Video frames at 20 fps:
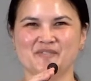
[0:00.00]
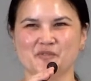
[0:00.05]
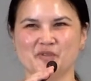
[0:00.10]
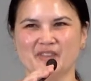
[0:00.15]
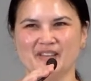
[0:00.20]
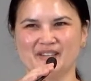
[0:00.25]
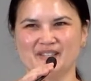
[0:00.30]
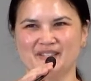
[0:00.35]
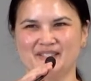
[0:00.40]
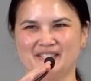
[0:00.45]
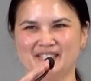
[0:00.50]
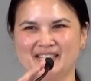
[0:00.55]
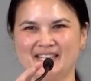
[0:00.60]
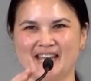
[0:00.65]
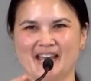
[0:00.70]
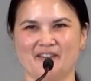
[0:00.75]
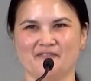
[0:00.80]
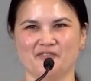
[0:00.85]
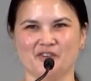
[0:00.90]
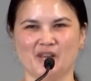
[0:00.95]
with us
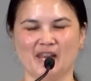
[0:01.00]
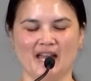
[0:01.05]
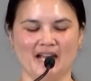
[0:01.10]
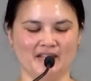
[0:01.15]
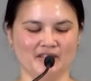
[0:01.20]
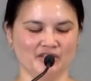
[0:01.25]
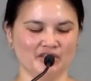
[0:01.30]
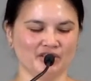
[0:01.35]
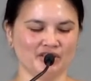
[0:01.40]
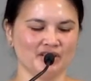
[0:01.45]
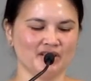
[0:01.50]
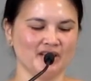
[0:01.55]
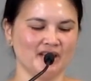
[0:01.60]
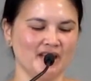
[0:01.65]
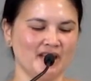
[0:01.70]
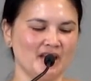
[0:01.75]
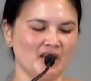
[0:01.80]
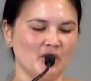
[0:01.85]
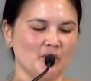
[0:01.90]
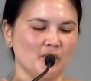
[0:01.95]
today for lunch.
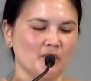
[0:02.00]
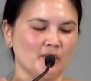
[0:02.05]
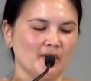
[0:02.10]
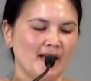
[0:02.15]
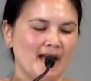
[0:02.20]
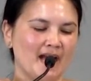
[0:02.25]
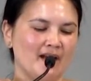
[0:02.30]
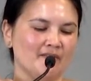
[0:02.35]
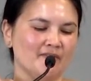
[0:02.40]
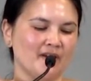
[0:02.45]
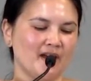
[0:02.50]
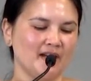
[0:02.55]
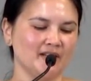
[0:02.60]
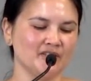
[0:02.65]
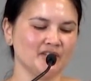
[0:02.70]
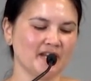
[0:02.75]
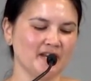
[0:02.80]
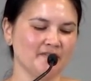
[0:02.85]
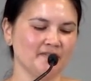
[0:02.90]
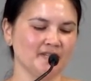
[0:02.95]
We will have
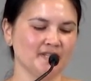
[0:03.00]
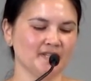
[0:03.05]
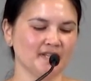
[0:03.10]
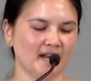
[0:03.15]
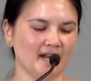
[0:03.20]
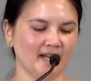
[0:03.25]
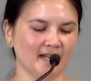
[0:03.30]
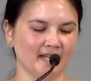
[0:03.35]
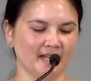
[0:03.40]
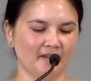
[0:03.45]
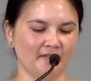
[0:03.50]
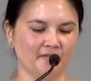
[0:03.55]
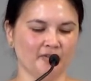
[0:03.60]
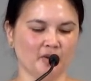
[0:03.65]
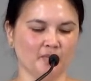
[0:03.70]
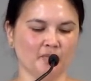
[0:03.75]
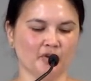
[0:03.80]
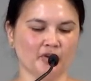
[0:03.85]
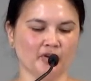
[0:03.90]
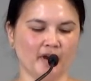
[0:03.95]
Andre Vasaki
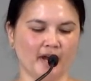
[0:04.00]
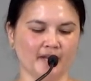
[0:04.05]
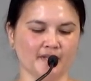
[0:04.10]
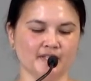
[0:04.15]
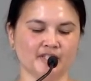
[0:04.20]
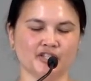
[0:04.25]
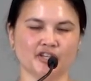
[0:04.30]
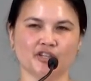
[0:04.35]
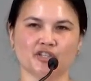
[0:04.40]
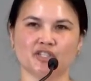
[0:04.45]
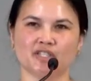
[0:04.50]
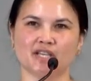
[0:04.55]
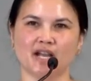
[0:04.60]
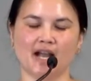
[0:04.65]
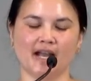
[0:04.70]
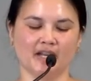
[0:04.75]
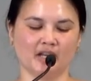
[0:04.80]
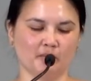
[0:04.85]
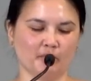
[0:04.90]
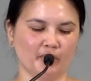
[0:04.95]
from Christchurch
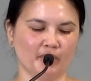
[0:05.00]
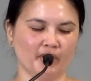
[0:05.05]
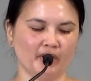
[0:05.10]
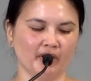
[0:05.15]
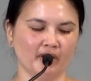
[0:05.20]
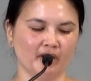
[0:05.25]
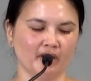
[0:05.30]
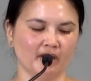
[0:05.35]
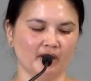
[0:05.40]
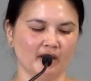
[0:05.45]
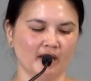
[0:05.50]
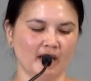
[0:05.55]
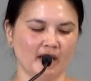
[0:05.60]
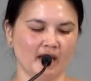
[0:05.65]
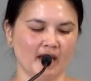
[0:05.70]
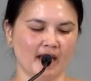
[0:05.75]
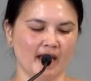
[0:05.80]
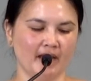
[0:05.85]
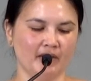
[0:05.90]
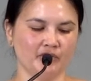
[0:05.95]
Tygerberg,
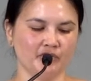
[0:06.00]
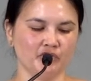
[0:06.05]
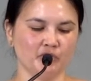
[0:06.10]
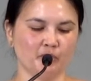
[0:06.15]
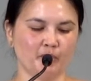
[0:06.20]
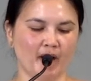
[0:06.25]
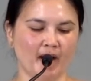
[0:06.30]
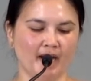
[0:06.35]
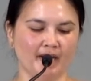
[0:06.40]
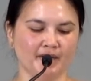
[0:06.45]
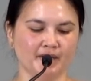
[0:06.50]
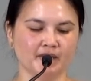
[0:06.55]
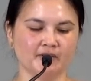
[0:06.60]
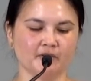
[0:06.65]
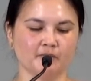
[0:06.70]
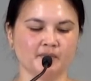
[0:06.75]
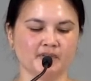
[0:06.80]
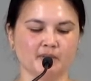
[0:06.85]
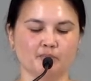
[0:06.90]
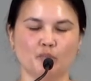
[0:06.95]
Andrew Barnes
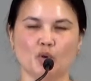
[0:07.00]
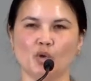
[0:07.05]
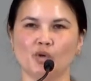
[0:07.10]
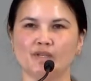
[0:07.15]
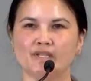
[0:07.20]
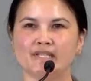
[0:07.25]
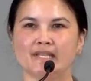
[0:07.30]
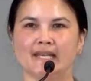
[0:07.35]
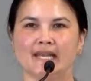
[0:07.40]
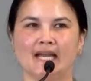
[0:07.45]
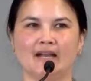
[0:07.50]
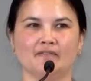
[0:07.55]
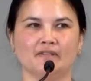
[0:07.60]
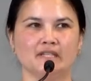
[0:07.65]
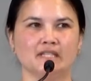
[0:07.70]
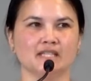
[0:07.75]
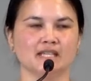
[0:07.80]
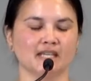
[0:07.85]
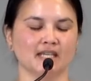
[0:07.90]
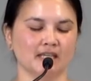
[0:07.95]
from St. Paul's in
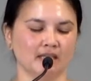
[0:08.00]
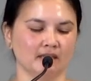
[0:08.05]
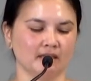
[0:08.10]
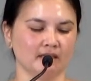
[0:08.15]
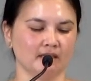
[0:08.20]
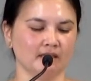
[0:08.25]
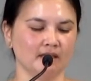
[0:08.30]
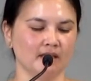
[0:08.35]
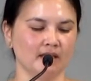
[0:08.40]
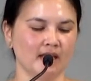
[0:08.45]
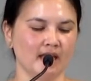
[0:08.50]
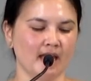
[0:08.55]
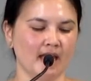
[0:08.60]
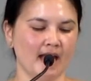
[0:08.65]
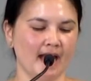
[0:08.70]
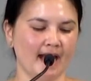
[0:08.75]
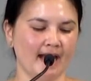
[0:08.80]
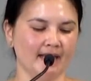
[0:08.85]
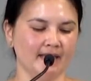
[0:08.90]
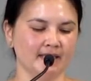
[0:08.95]
Lavender Hill,
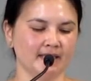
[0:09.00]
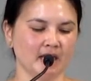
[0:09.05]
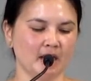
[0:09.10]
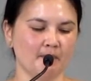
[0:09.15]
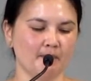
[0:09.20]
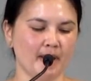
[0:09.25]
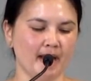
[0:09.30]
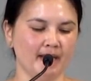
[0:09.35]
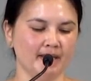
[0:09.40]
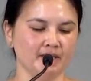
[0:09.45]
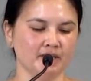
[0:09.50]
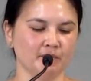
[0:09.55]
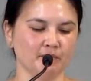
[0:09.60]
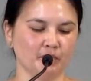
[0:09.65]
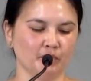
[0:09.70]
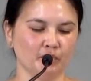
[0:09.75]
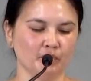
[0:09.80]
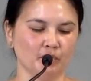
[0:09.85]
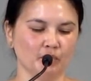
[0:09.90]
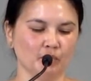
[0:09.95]
and Amanda
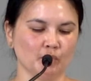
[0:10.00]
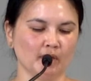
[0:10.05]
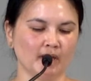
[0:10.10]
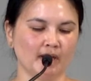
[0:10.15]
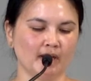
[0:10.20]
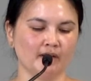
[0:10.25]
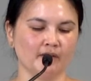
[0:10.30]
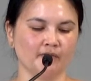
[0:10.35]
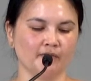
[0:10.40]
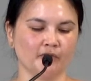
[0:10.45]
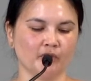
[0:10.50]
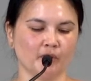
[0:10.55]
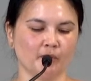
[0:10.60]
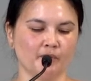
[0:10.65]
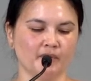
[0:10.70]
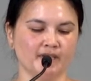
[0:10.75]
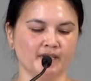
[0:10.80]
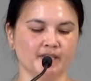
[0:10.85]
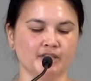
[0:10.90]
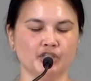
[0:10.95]
Pungula from
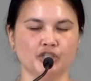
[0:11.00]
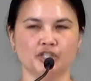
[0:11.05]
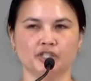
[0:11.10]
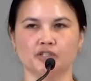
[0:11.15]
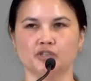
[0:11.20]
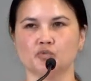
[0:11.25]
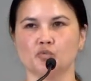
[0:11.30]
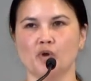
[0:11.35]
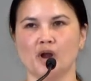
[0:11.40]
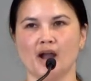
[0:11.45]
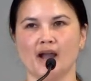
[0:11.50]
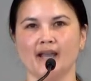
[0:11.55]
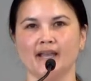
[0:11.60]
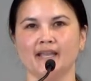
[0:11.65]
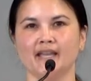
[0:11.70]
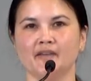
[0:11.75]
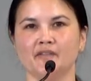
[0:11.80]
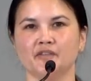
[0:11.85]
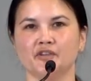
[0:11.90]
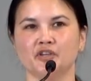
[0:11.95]
the Student Y
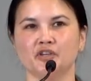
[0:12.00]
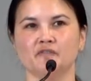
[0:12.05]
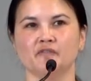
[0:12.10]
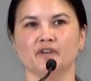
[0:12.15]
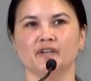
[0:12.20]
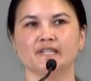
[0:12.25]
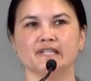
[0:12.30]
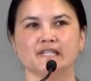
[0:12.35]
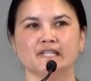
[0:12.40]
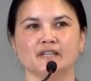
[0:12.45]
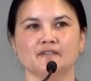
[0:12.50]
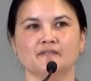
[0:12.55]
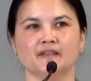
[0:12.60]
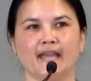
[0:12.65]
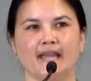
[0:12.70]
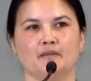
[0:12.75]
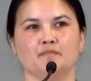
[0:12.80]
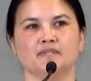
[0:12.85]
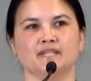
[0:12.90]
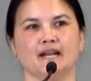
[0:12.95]
at the University of
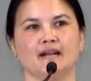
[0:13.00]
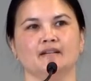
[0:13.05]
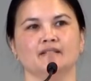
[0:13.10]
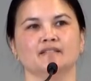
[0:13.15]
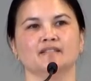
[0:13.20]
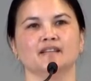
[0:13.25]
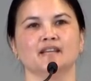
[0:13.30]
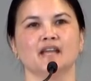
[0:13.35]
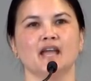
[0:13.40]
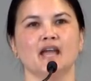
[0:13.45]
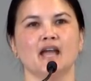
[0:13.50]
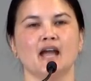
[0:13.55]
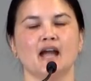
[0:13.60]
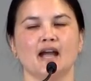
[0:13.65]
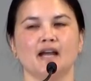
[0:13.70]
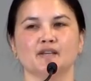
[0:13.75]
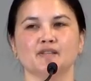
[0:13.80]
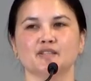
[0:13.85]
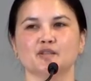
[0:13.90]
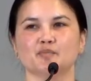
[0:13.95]
Cape Town.
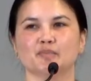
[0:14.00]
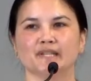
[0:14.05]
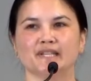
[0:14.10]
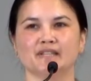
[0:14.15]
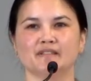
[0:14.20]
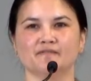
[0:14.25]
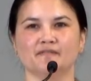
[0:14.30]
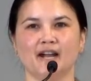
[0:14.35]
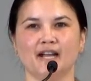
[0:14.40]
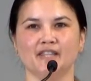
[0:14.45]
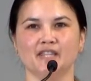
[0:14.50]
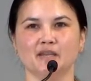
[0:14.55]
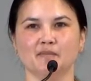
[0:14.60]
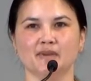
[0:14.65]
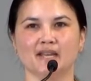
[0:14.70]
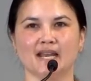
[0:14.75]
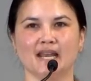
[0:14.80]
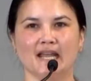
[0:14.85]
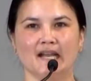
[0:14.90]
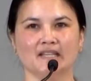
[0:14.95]
Uh, so please find them
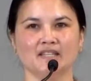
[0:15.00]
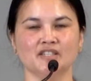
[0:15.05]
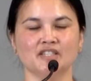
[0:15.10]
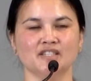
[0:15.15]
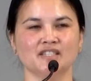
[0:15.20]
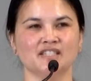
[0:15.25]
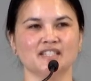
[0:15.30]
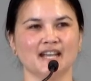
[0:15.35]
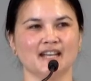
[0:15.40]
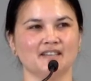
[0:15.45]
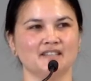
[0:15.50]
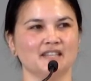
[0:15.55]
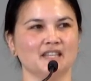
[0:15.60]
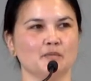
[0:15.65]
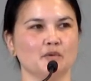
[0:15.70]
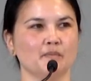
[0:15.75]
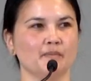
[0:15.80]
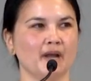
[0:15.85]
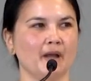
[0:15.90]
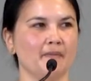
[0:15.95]
at lunch, chat to
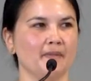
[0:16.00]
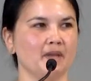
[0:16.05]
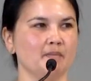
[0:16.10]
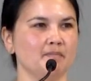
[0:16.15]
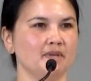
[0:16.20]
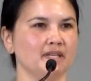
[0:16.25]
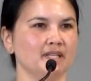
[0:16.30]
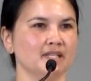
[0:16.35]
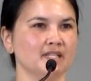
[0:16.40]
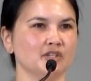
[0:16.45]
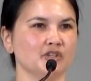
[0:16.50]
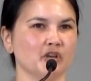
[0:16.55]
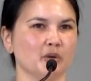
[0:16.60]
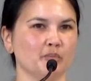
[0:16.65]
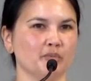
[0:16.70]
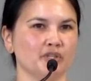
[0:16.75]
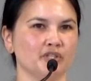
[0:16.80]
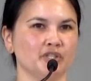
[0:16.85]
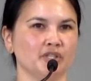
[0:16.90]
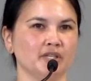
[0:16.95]
them about their ministry
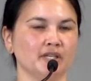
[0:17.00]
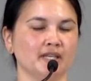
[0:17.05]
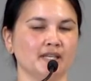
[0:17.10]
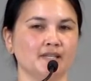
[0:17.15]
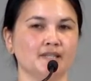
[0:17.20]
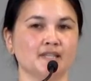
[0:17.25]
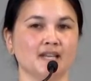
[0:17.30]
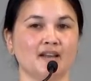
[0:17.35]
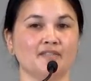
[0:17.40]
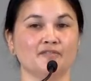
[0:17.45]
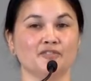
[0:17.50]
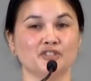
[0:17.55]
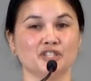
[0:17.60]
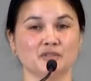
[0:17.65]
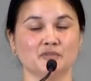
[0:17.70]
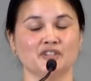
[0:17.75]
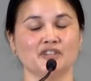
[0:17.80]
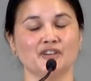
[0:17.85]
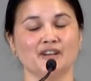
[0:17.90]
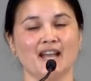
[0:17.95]
opportunities.
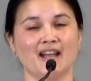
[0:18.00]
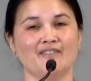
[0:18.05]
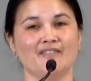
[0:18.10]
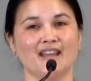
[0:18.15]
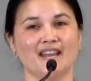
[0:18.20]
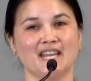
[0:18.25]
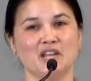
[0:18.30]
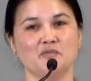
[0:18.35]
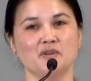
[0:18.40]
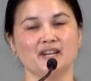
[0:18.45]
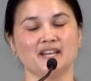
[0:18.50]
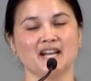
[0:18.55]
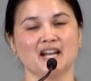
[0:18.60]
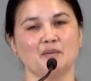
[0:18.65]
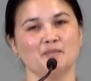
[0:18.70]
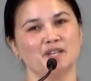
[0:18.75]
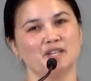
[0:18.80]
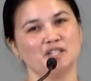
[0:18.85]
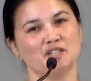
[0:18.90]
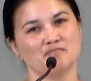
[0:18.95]
Unfortunately, we don't have anyone
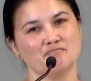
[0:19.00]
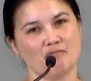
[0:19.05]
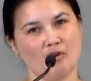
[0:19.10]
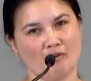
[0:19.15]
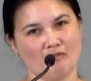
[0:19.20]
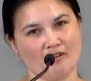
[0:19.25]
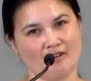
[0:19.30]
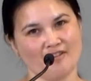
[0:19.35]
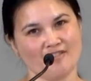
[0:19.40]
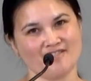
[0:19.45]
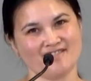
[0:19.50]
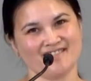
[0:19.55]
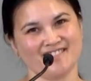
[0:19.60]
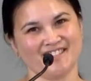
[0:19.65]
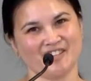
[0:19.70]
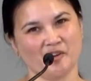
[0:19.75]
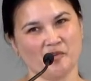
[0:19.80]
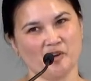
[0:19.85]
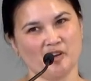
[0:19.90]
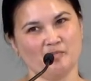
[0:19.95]
coming tomorrow,
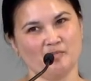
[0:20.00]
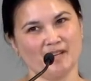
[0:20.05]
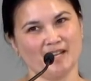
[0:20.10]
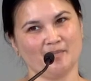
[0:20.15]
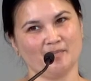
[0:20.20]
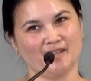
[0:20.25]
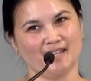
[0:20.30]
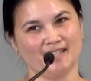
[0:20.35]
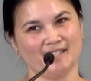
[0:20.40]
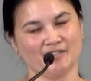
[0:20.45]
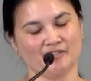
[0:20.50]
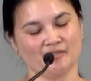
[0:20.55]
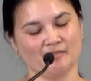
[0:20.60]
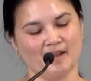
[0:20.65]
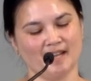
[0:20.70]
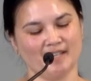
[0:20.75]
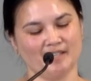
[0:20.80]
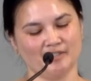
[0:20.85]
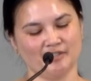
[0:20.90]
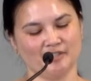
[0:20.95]
so I won't be up here to
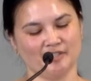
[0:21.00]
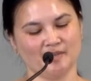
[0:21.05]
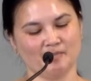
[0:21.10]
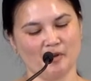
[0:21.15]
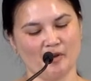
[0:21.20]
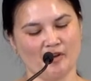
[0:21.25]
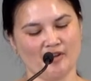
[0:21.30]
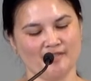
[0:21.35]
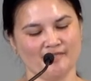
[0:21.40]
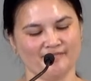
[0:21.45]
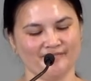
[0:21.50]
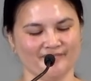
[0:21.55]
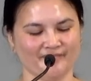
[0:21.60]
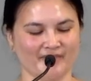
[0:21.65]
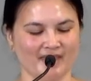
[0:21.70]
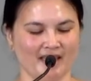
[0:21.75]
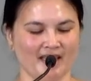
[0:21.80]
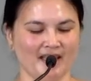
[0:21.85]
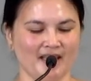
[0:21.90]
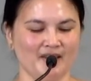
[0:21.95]
remind you tomorrow.
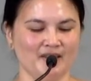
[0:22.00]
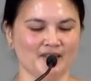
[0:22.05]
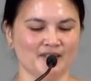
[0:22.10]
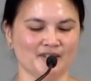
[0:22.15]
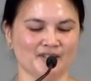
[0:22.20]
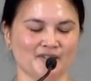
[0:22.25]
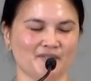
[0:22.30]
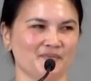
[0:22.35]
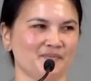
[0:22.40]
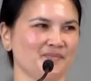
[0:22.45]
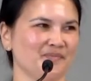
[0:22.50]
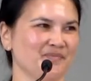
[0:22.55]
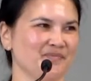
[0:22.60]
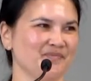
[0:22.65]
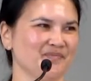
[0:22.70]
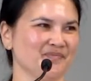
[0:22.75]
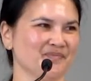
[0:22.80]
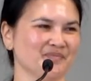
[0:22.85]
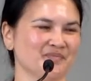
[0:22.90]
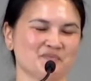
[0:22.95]
So
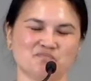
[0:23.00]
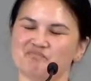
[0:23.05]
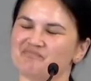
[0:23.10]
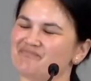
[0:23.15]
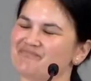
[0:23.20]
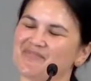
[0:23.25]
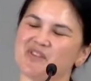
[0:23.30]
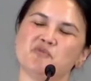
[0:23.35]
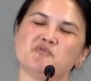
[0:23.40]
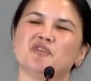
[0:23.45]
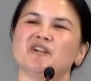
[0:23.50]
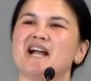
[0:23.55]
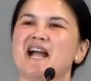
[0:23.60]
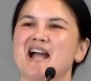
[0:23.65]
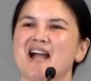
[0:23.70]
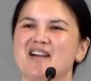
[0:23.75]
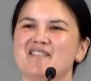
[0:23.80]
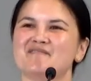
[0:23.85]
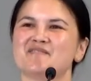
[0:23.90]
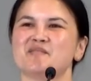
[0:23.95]
we'll
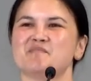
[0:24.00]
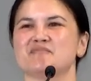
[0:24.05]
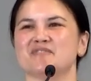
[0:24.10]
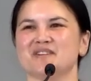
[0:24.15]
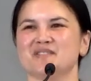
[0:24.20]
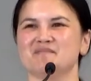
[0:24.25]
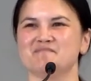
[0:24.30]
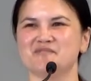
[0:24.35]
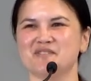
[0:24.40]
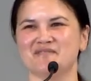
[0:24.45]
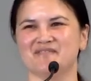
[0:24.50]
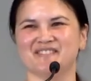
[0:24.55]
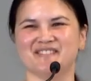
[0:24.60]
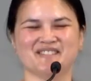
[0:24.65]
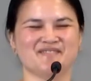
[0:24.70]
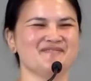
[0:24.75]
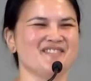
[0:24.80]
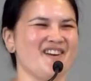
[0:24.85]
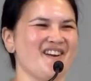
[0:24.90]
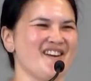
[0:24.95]
have Brother Mervyn
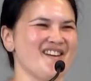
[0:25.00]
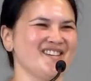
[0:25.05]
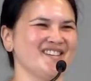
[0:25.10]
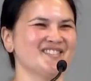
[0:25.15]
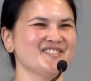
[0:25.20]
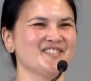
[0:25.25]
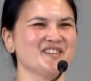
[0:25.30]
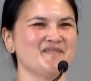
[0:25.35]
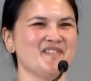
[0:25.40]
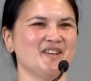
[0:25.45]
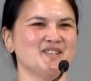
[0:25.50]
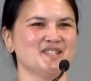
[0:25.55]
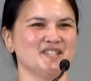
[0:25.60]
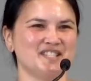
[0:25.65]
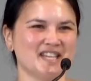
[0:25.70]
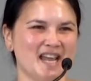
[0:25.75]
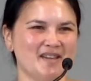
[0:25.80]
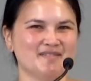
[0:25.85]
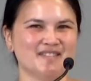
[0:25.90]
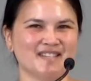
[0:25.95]
tomorrow talking about St.
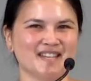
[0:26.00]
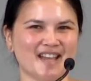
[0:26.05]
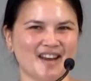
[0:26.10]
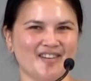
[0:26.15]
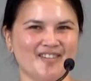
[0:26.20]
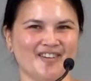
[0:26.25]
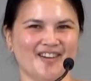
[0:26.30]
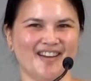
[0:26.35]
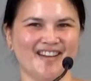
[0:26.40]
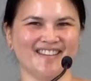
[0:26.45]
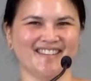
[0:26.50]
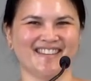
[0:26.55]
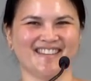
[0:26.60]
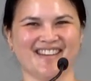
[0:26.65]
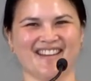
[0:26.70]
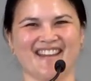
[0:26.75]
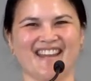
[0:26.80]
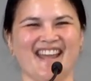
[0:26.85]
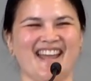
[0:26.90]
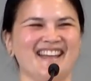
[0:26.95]
James and Kenilworth.
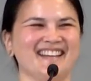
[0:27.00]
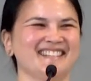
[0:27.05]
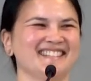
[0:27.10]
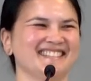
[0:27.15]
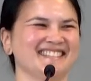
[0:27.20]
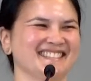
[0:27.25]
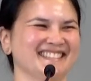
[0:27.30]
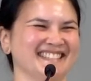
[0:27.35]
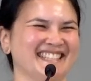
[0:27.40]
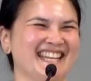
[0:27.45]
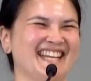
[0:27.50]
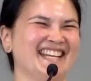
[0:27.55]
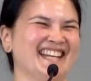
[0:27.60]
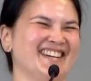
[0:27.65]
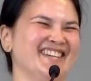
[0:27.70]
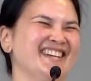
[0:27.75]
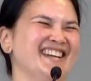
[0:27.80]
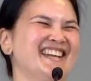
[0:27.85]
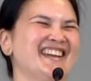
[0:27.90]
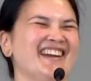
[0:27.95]
Okay, there
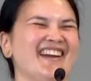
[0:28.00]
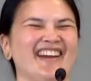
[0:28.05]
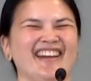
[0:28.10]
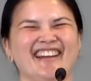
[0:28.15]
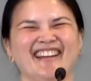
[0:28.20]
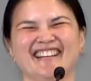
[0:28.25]
we go.